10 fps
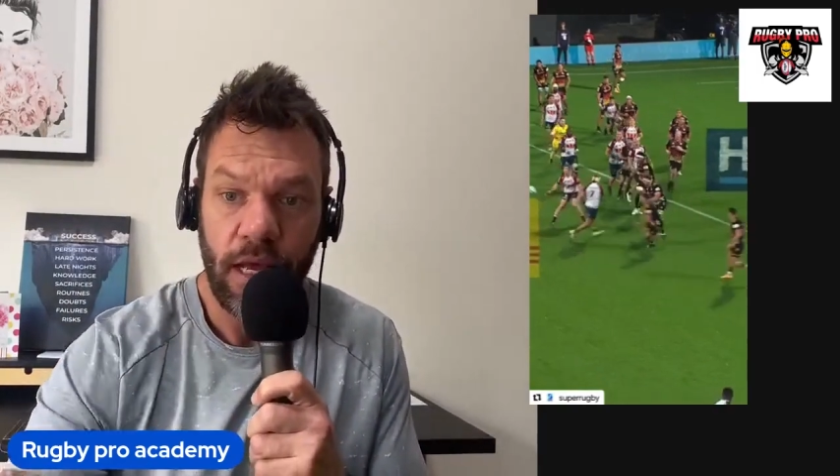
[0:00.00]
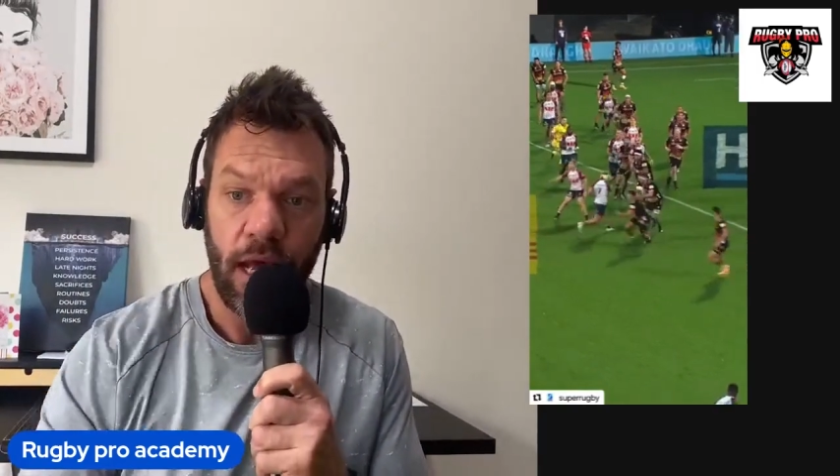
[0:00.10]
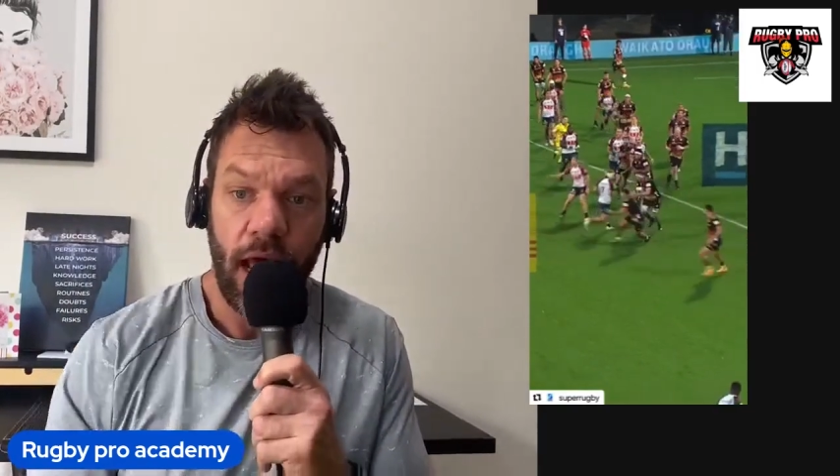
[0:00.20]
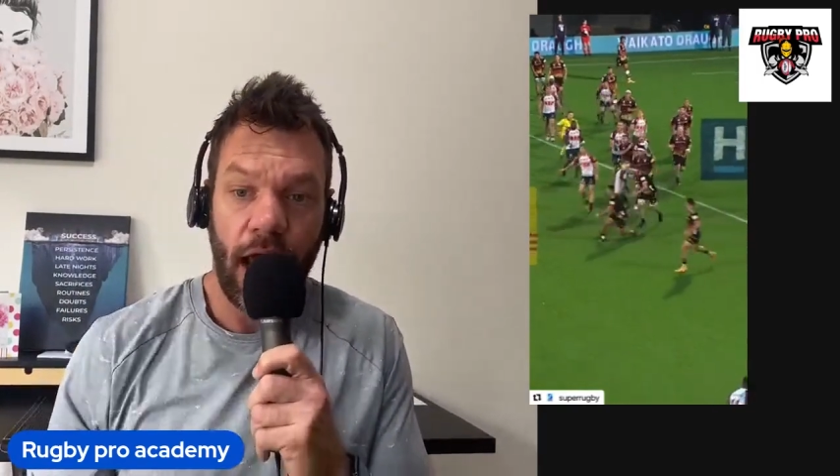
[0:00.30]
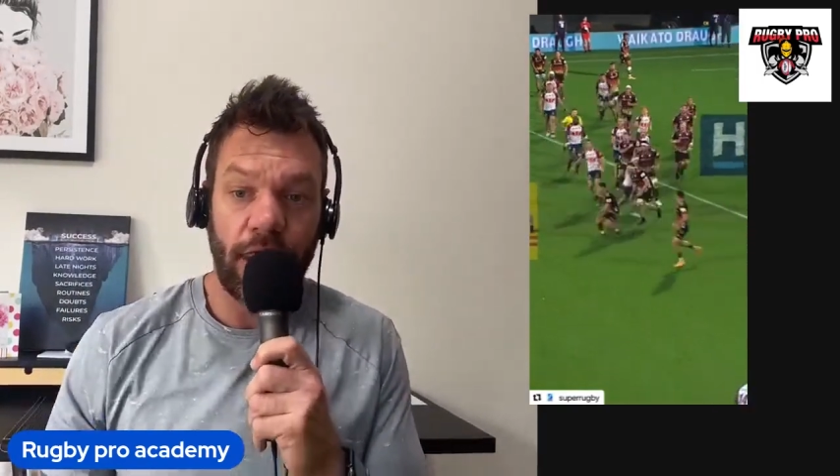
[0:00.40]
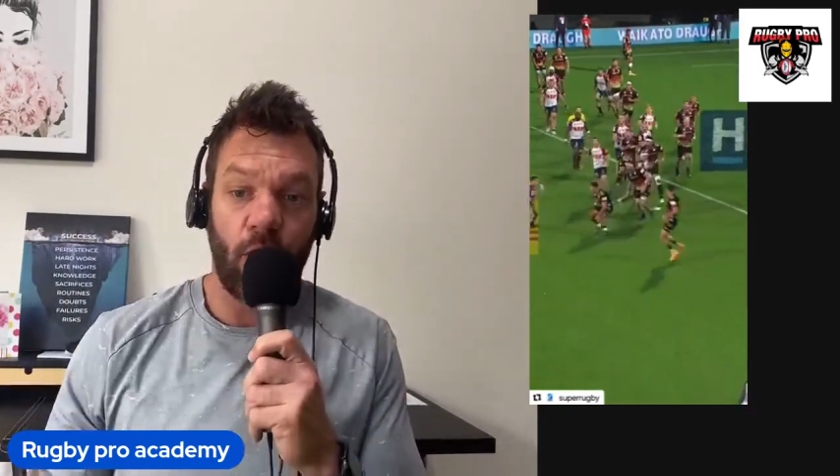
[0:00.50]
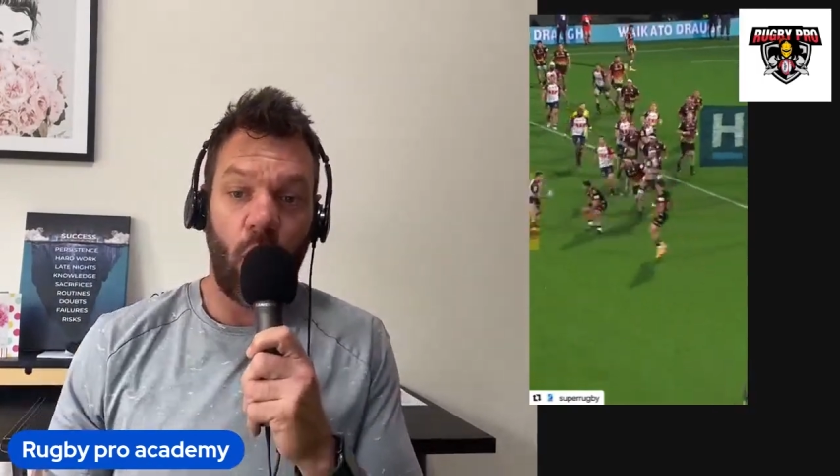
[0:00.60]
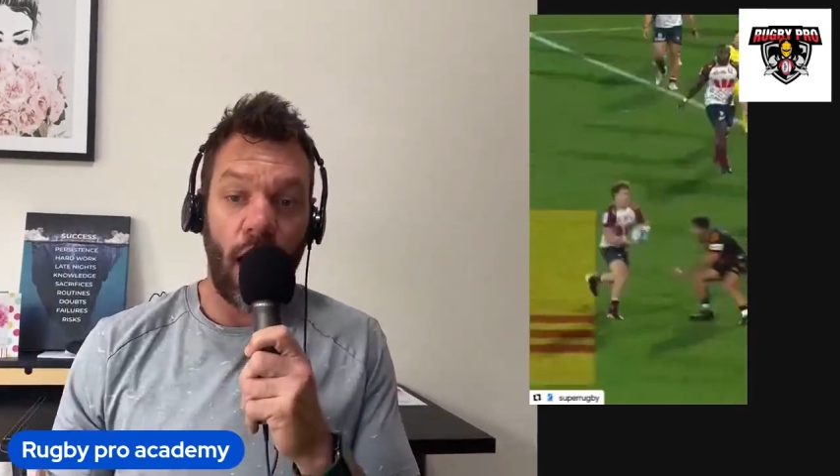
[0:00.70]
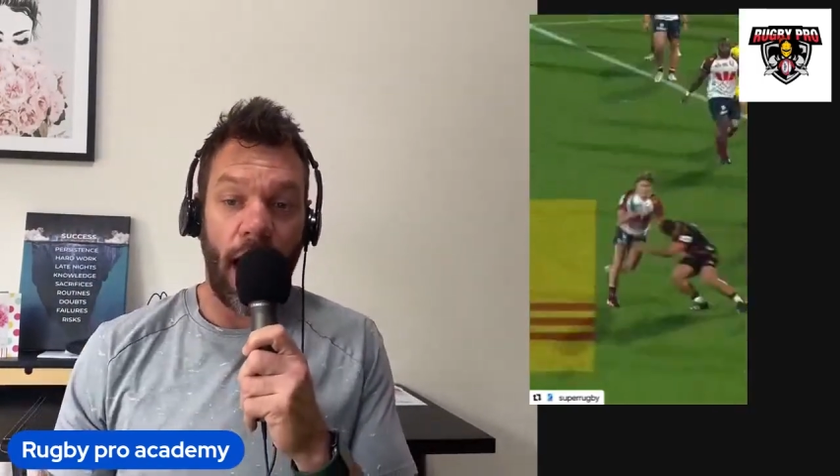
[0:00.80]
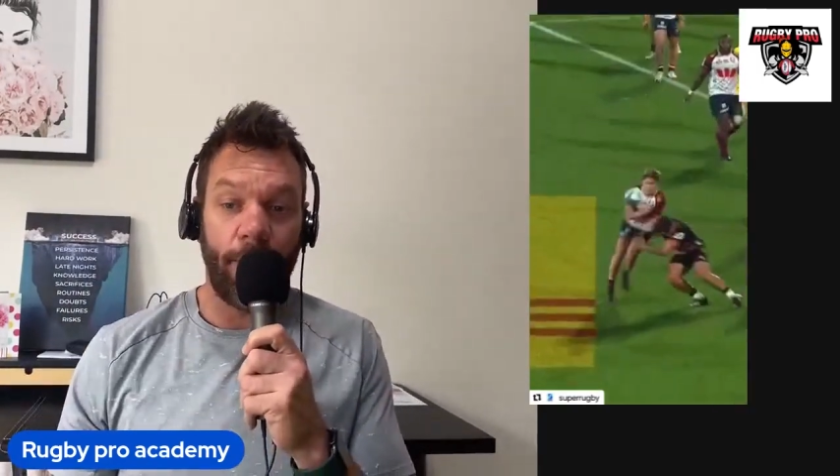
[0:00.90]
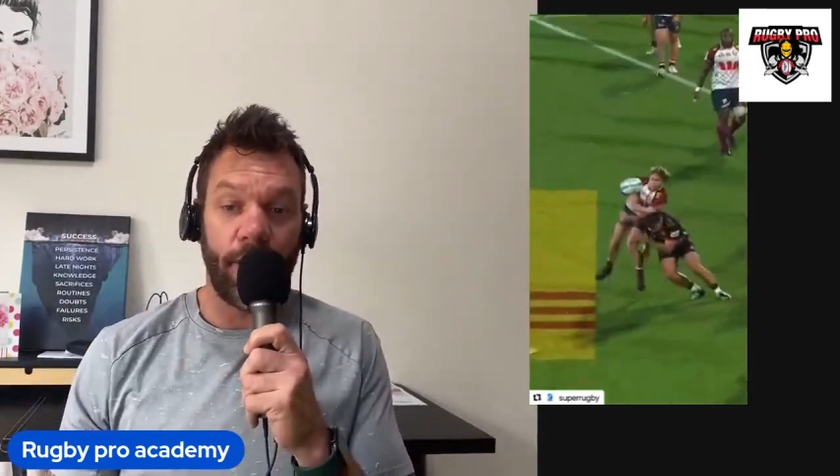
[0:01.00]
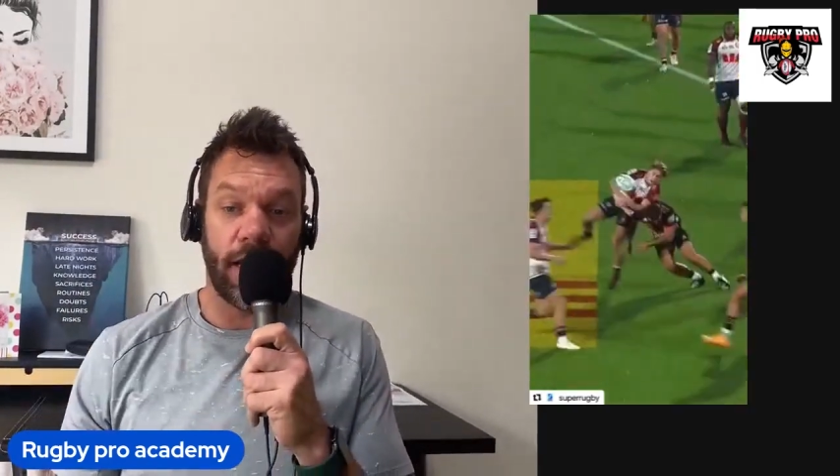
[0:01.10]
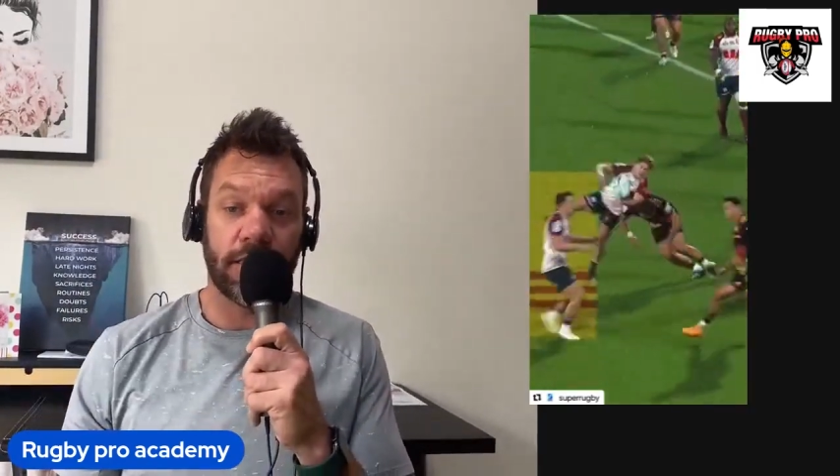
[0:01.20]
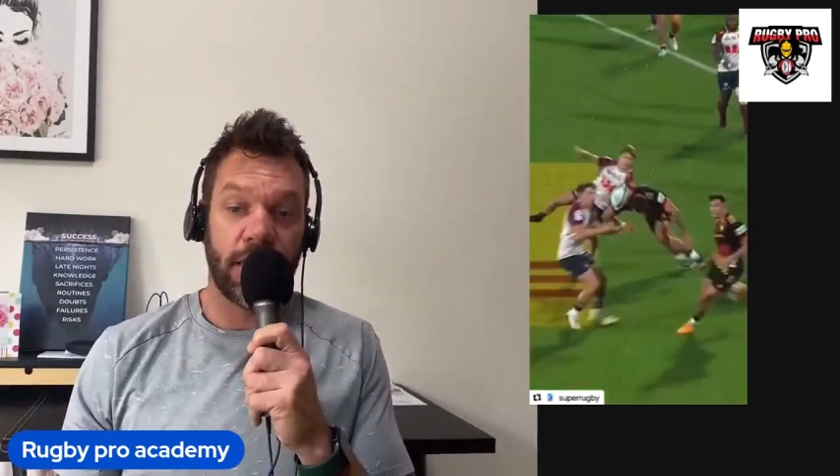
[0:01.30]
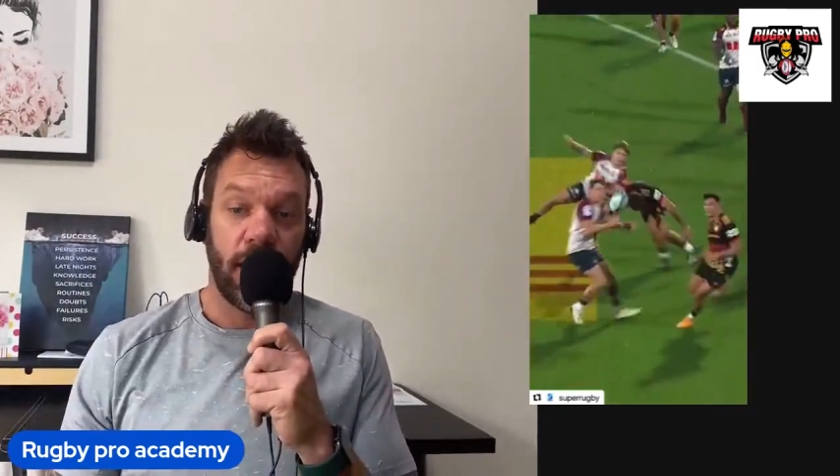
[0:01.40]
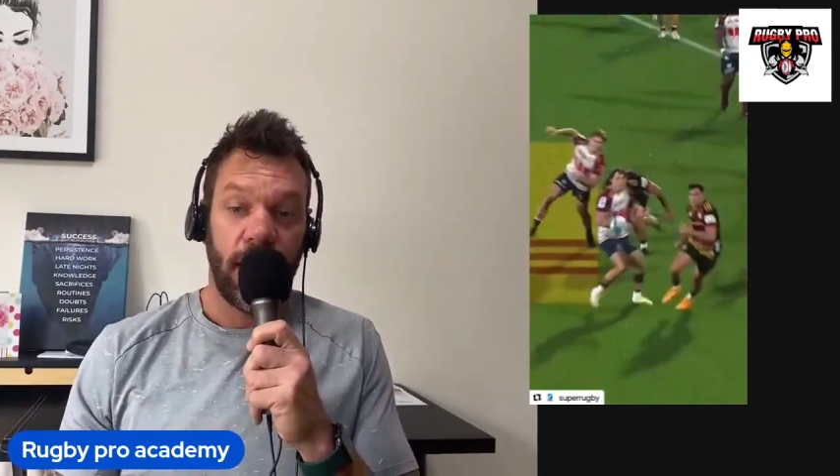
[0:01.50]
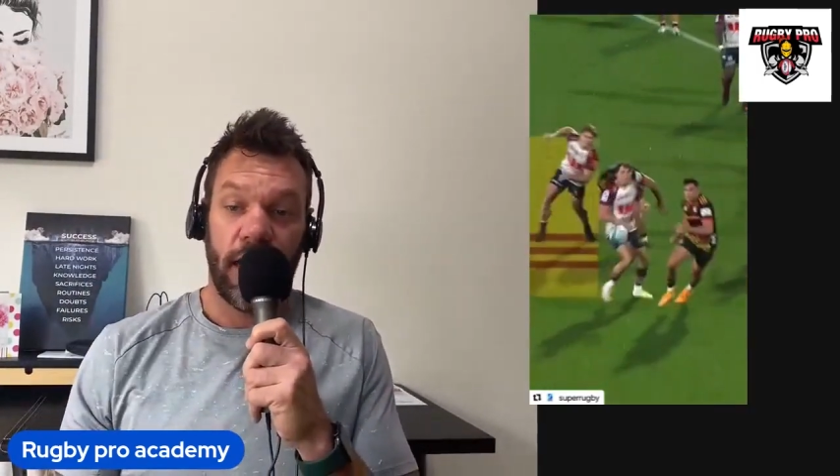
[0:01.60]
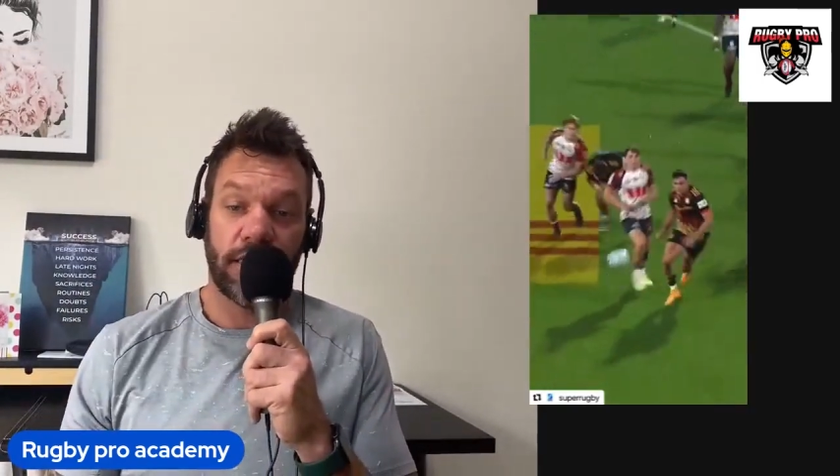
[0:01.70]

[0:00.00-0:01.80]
And then what happens is